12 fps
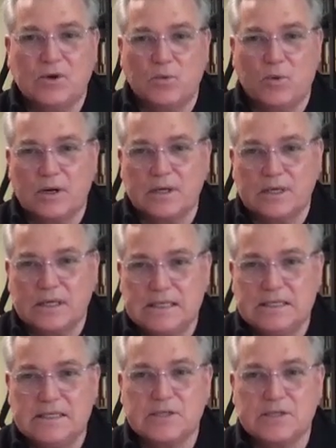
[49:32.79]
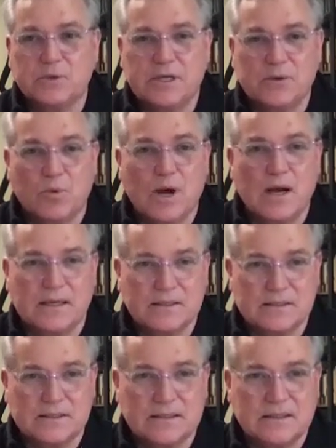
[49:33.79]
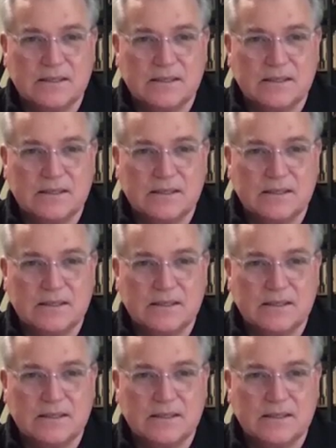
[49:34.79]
where he does what he wants